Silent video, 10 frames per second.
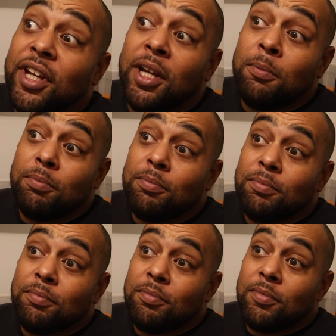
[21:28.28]

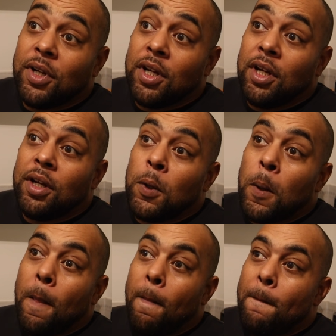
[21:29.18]
Velitos, and then I can be
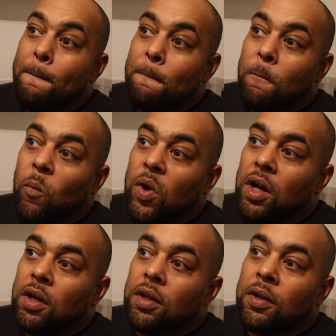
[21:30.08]
called Tay Lito
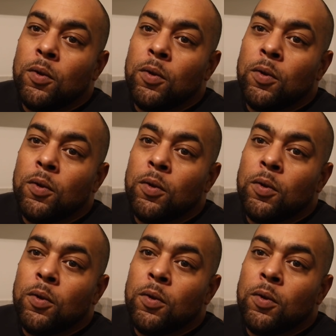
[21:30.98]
